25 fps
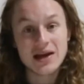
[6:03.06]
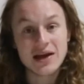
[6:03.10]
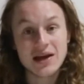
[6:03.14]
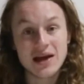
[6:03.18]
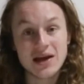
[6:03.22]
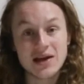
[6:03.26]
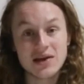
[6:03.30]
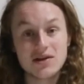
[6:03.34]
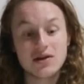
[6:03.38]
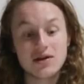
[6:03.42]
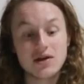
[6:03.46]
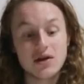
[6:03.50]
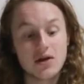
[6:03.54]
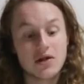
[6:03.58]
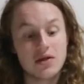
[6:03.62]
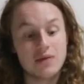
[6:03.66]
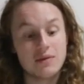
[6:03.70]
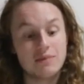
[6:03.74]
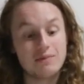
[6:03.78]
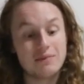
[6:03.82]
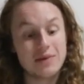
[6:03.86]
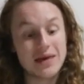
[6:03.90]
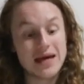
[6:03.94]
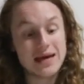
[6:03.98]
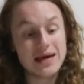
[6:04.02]
against
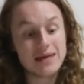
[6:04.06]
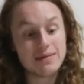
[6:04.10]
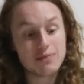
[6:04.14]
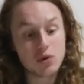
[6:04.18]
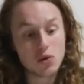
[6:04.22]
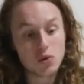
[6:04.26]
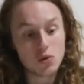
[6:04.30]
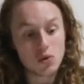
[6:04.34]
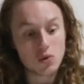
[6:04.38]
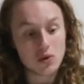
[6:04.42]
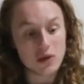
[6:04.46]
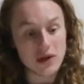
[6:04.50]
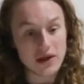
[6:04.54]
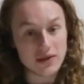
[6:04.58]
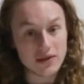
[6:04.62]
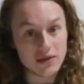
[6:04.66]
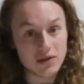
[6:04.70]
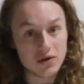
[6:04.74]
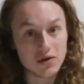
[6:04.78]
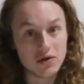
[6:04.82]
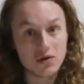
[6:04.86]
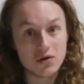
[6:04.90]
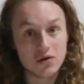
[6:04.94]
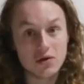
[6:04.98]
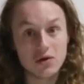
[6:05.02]
the people in
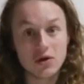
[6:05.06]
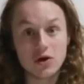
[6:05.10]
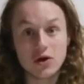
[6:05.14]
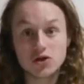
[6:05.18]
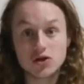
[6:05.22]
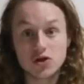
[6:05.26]
the